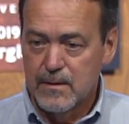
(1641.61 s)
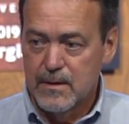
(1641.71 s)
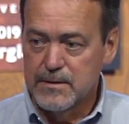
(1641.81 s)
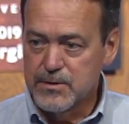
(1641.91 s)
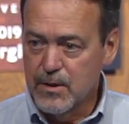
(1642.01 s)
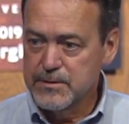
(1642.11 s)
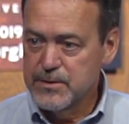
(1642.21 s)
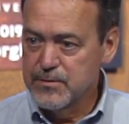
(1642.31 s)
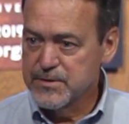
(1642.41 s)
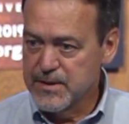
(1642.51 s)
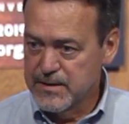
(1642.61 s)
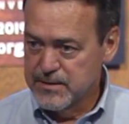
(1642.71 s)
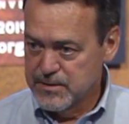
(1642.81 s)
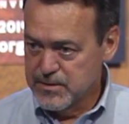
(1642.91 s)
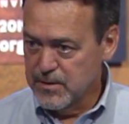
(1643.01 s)
And talk to your
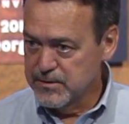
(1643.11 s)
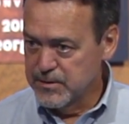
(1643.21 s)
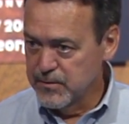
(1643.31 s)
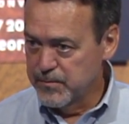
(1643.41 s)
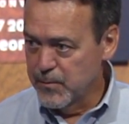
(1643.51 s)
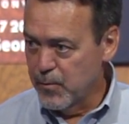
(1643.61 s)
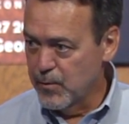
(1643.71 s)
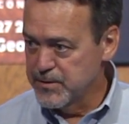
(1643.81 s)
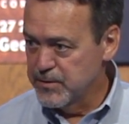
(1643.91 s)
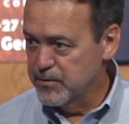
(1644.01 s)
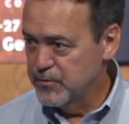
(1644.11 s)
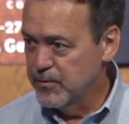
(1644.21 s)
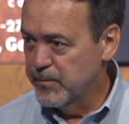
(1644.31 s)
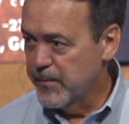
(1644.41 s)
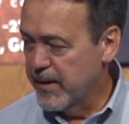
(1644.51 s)
sons, talk to the boys in your
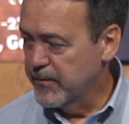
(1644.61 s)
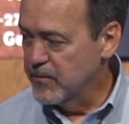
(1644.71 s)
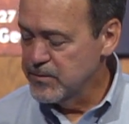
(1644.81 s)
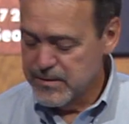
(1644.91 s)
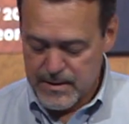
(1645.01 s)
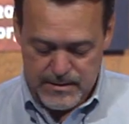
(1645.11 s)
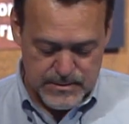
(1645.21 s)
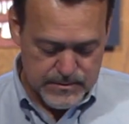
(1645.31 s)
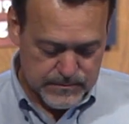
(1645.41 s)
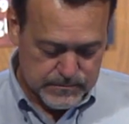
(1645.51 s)
troop about those things.